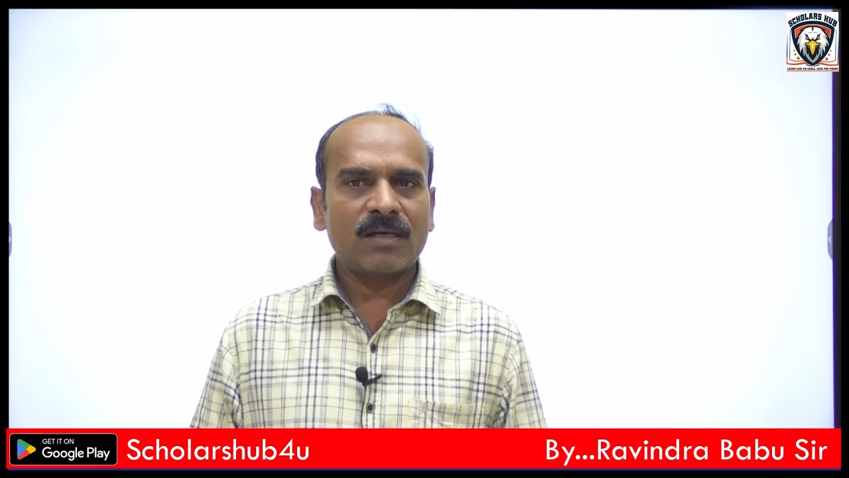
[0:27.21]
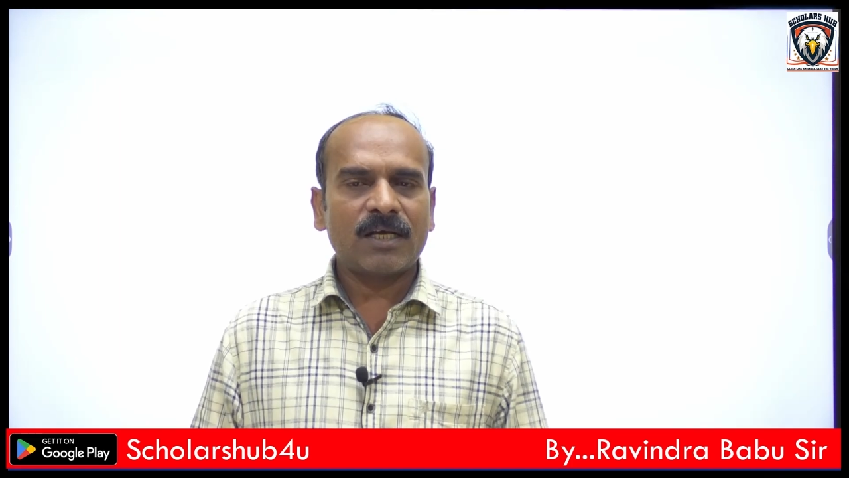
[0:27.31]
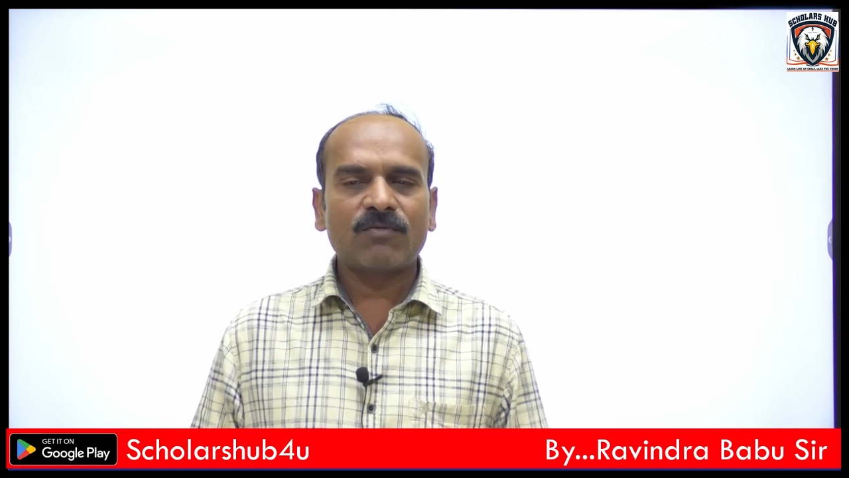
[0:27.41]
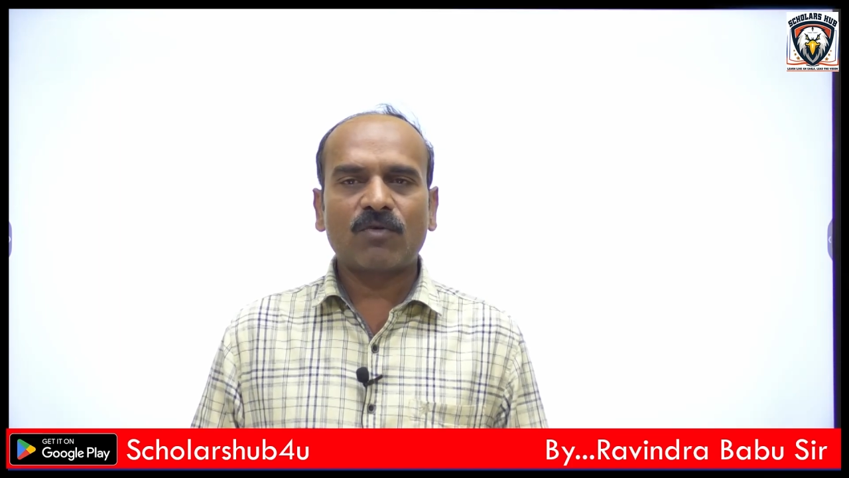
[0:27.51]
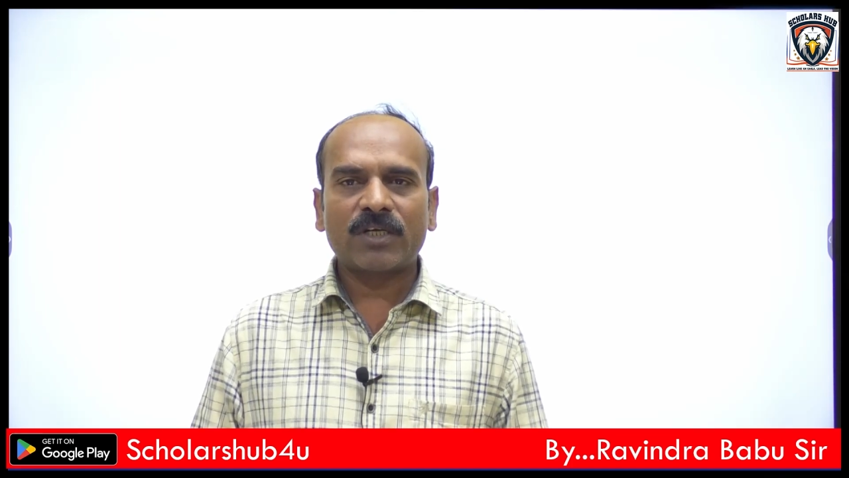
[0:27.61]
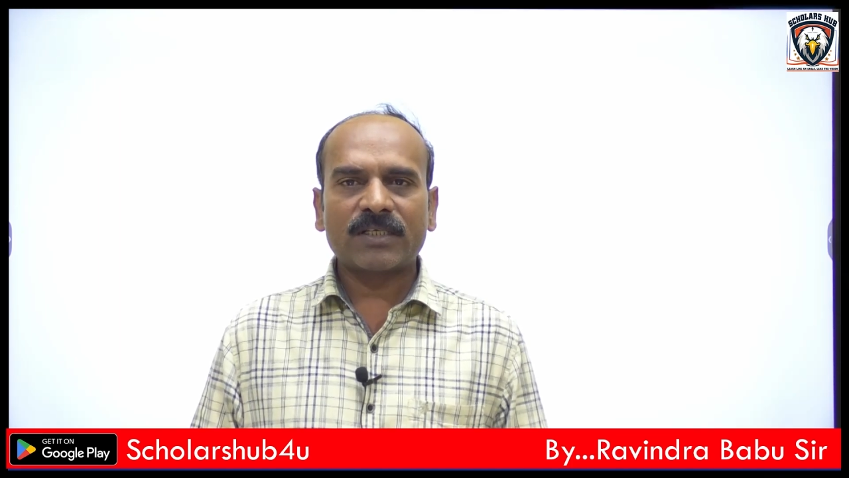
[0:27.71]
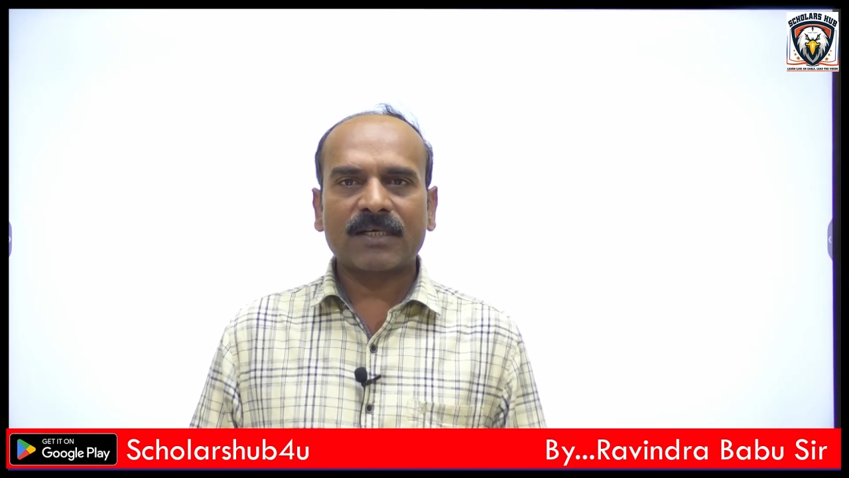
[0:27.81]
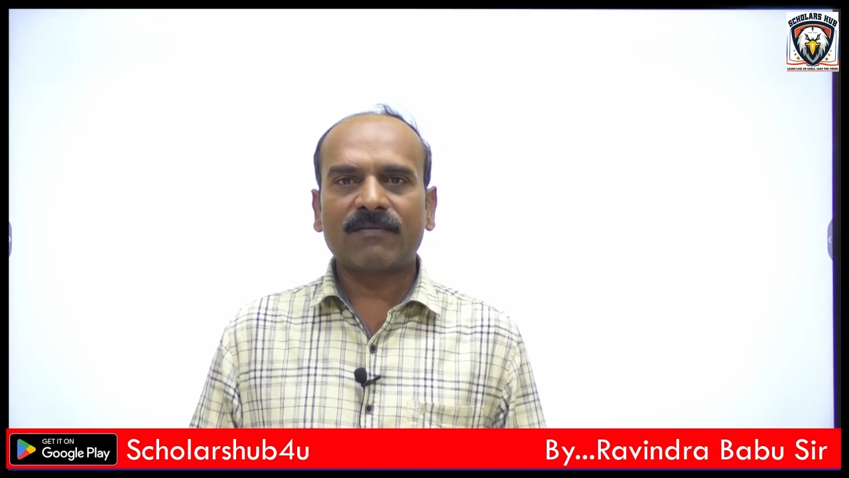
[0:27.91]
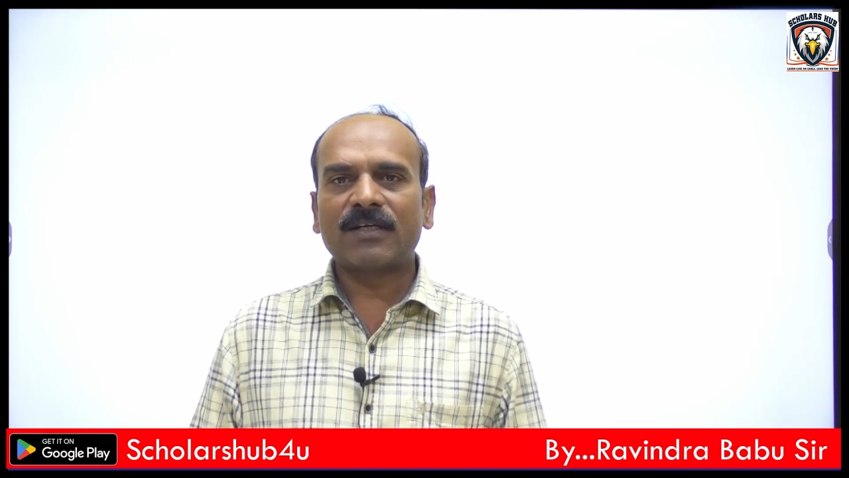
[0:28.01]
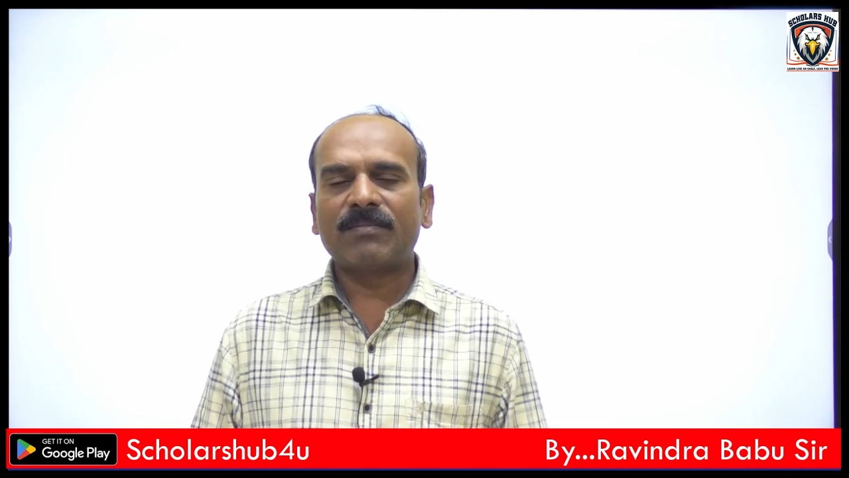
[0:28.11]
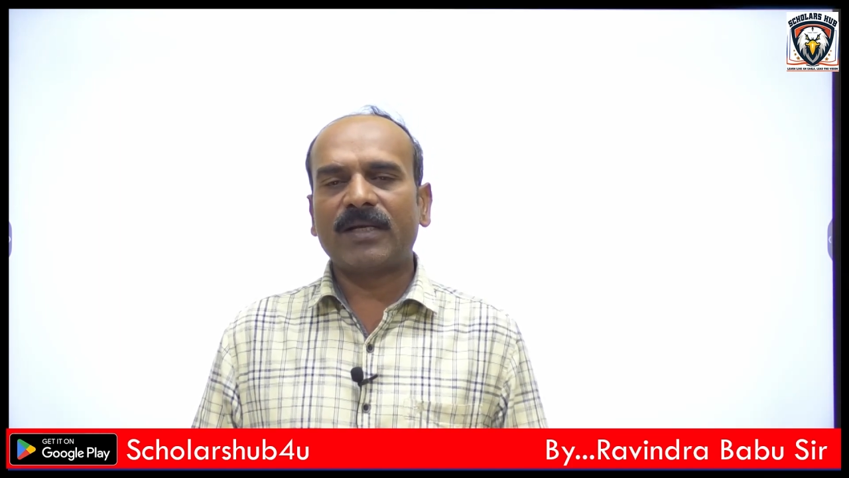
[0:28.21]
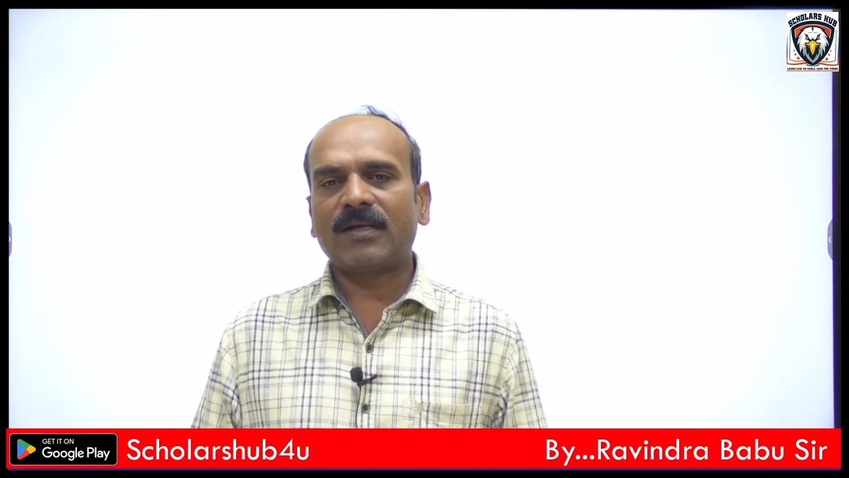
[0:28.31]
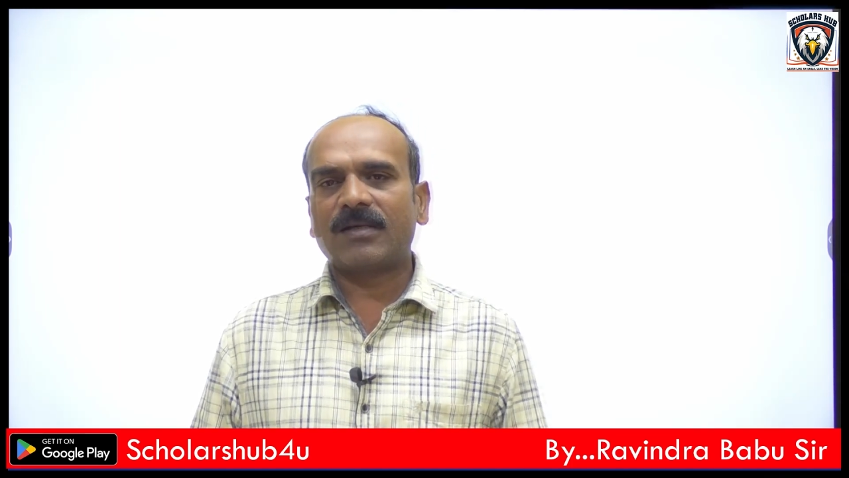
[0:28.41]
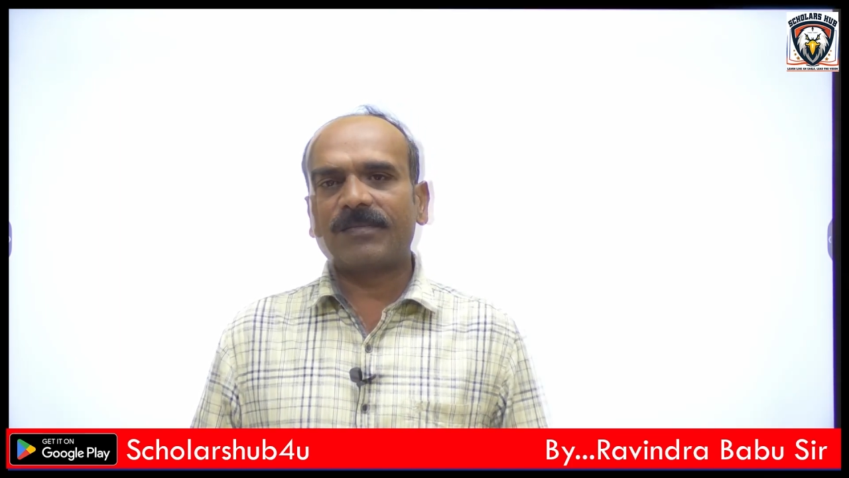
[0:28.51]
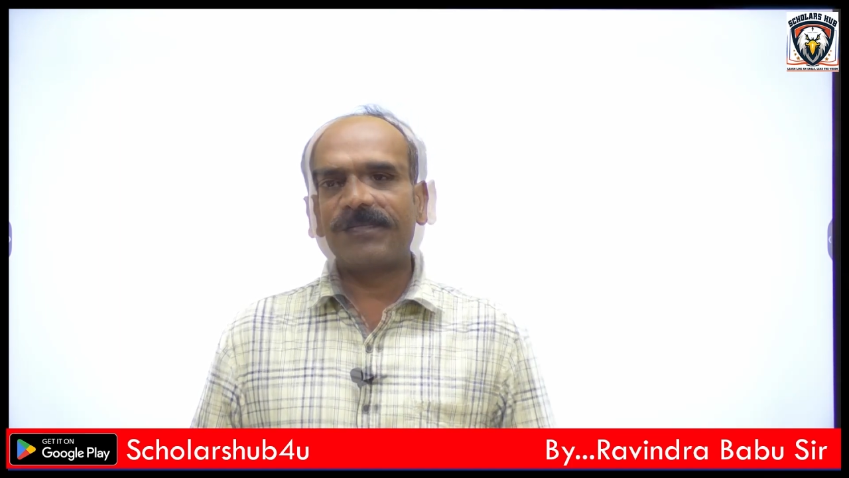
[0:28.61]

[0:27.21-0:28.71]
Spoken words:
and what is government.